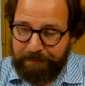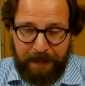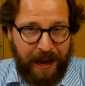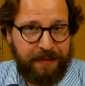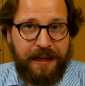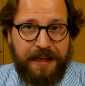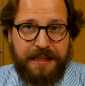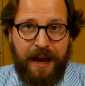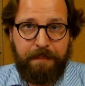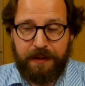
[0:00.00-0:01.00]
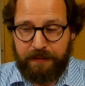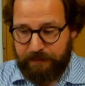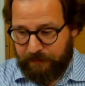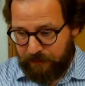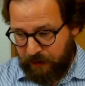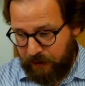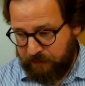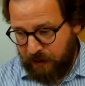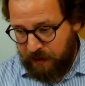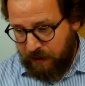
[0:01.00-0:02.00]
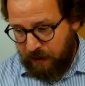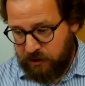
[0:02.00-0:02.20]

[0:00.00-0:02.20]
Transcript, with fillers: Bad things happen, right? Uh,